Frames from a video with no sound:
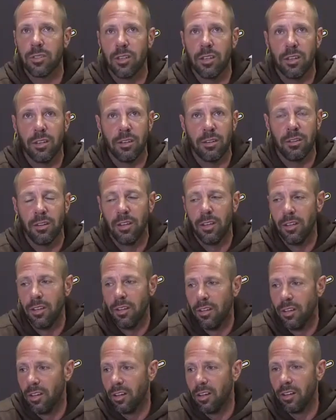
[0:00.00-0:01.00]
and
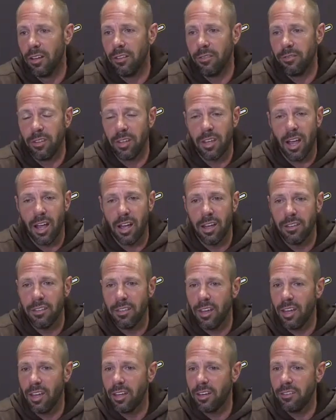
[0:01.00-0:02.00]
uh, the guy
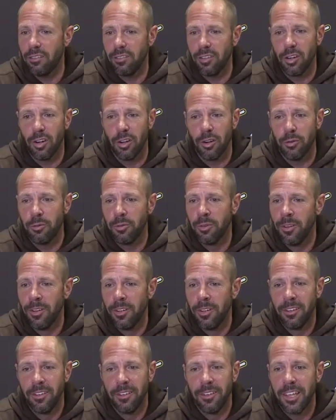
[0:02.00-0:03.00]
that, you know,
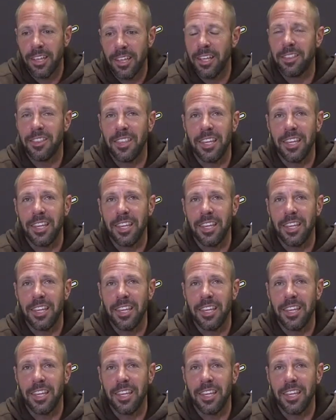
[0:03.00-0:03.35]
hit